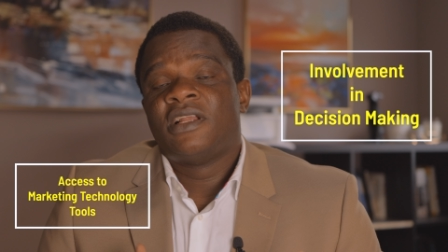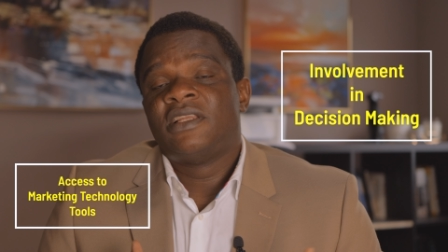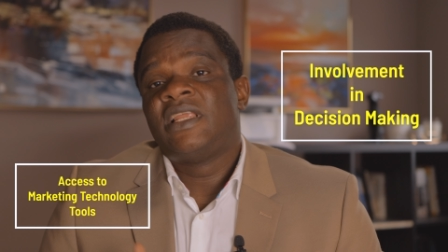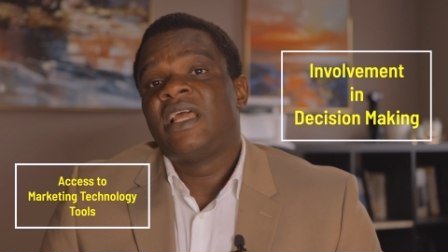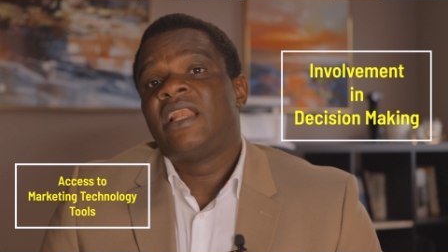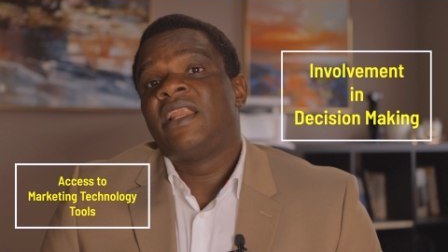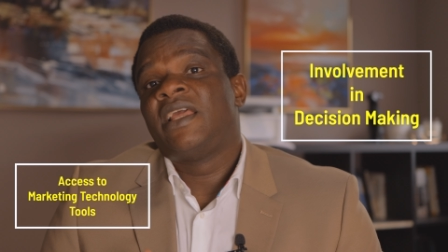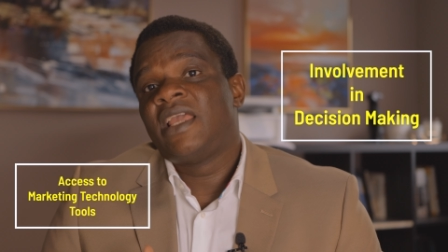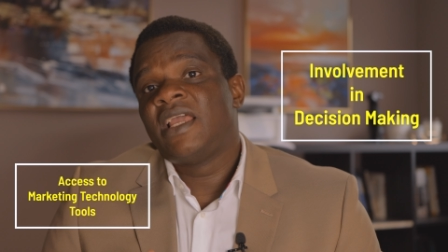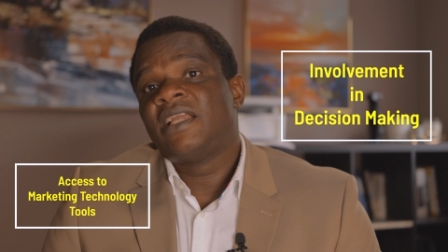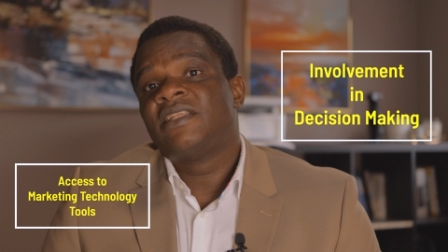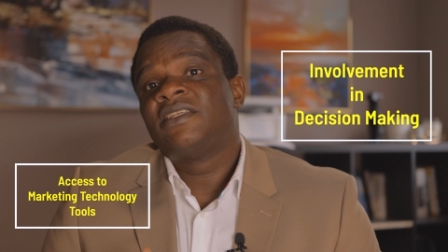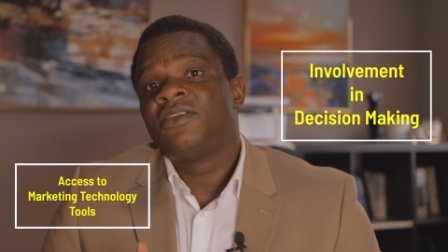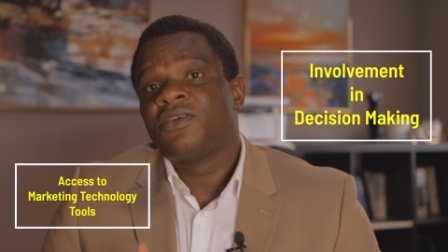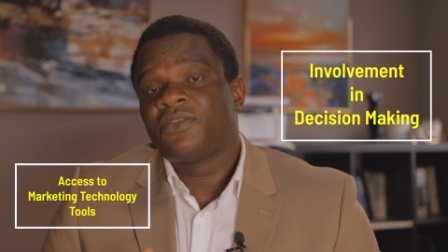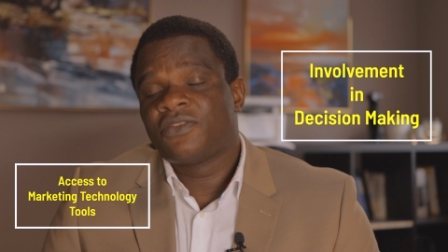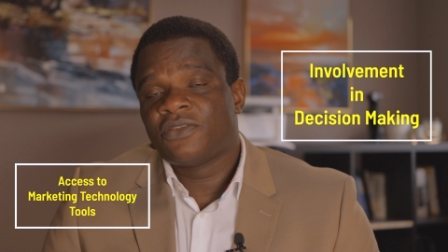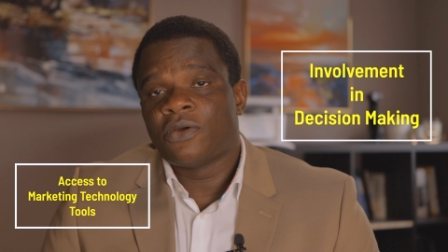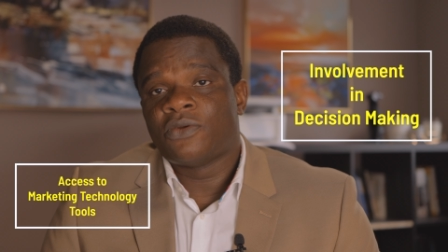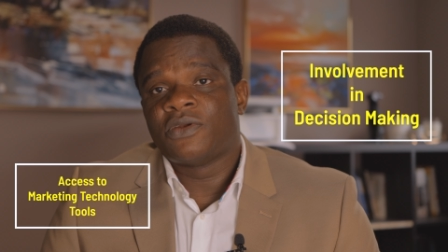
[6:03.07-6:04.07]
delegating
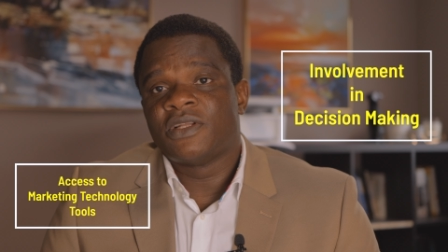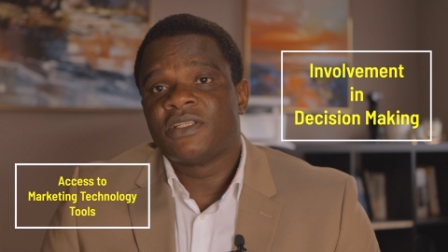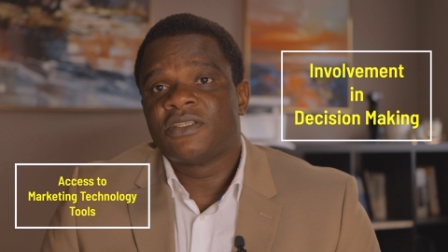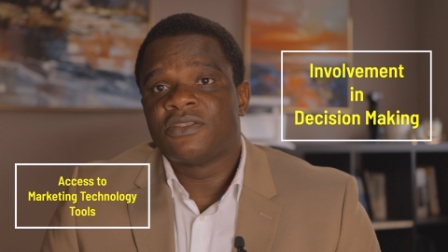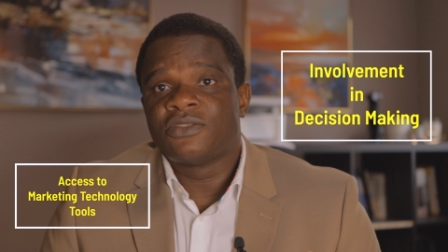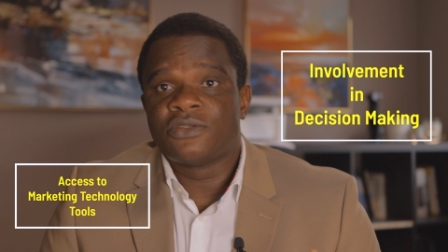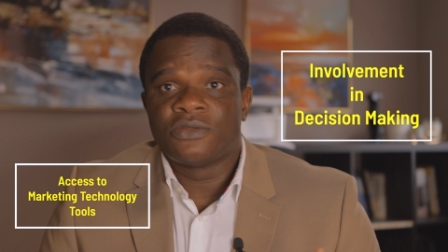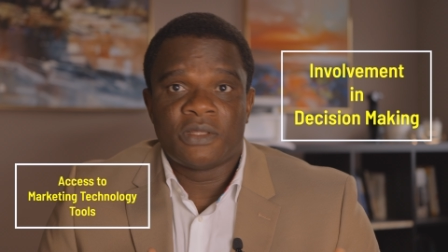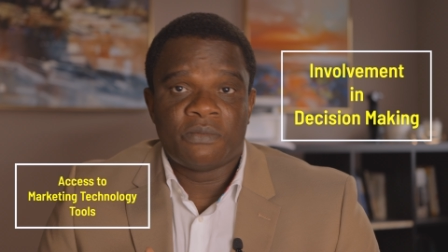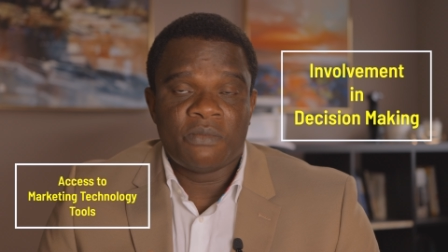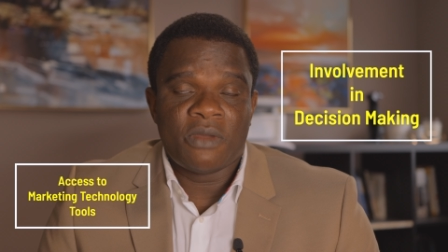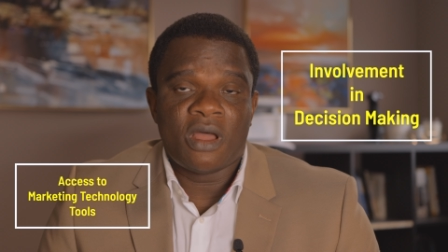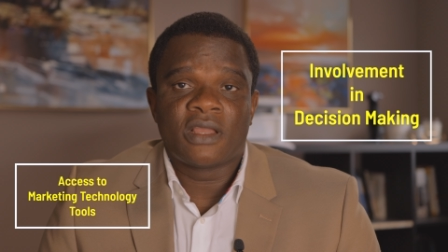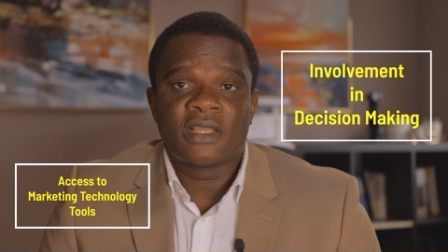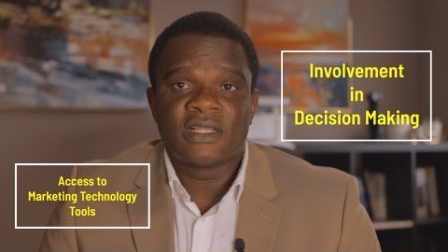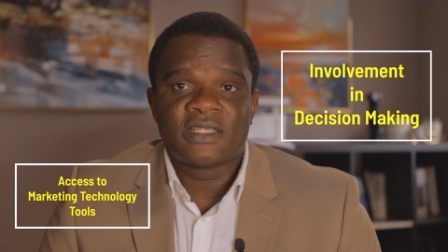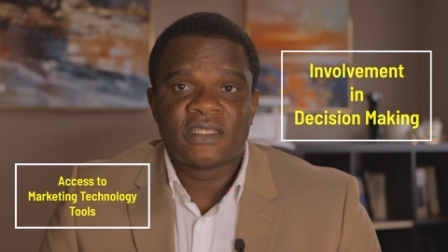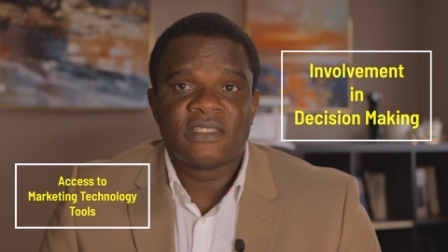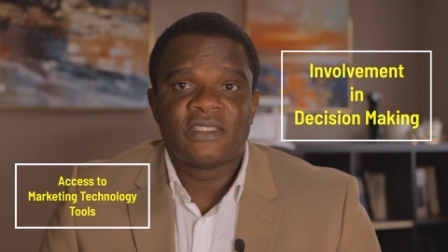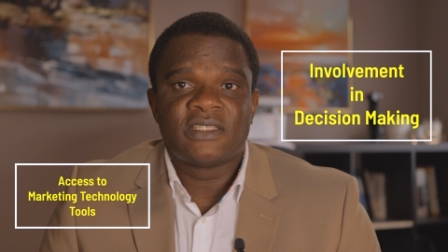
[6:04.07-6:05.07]
authority to the
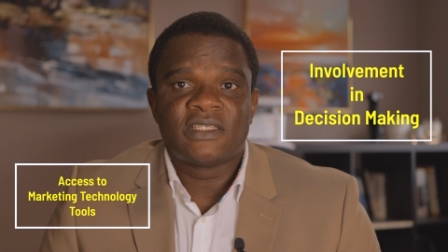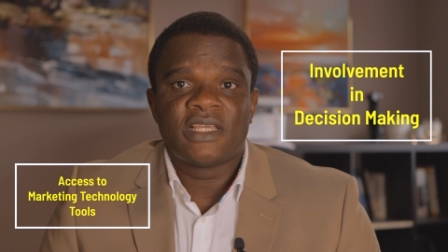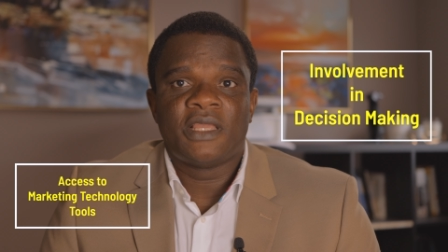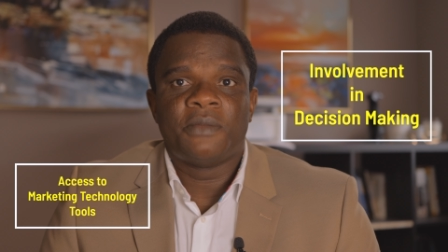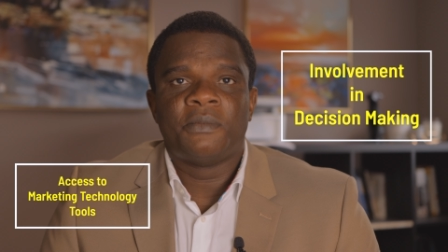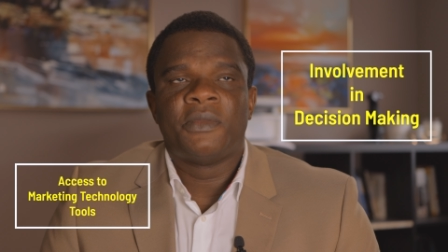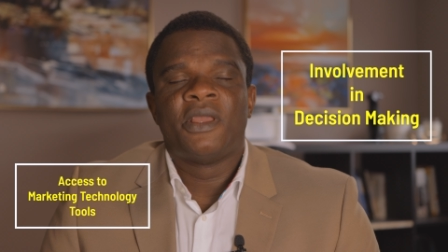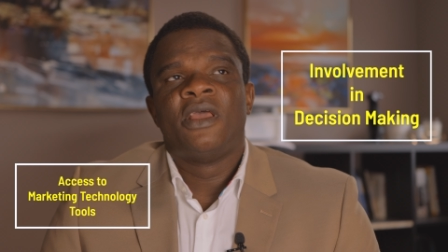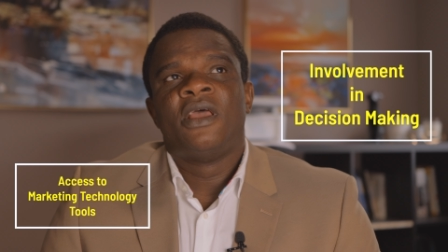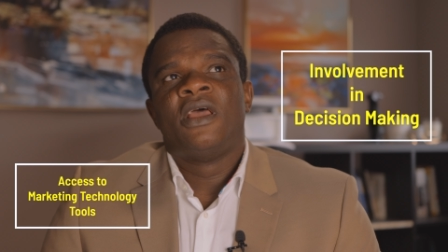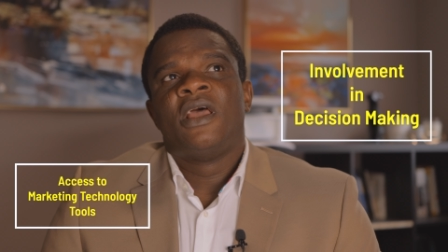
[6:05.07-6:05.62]
marketing team.